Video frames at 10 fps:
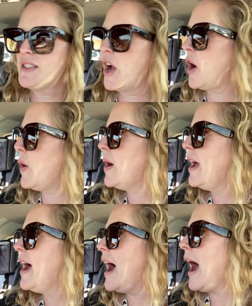So
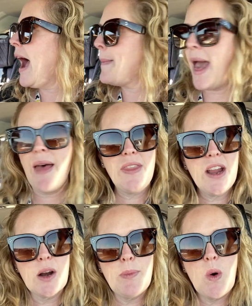I'm at the
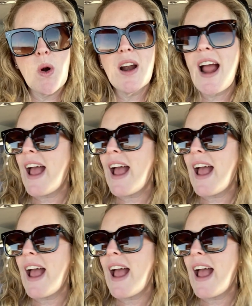airport.